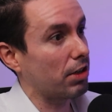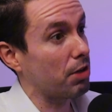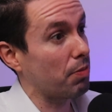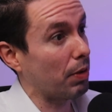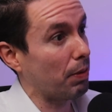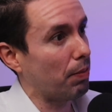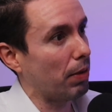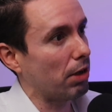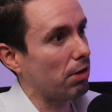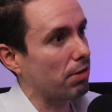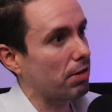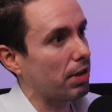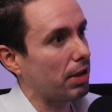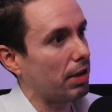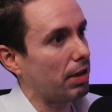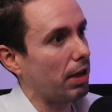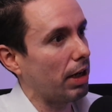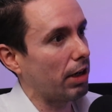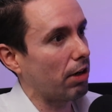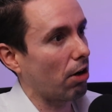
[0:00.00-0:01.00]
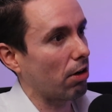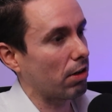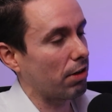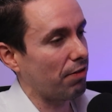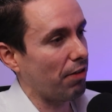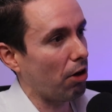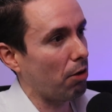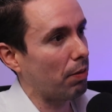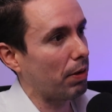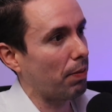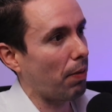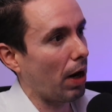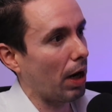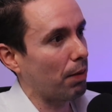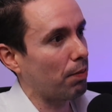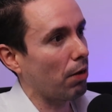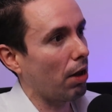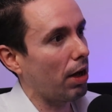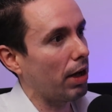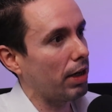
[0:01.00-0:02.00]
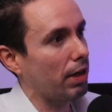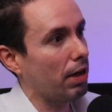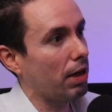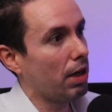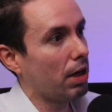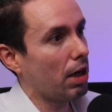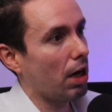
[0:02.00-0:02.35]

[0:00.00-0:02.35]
to be built in our development pipeline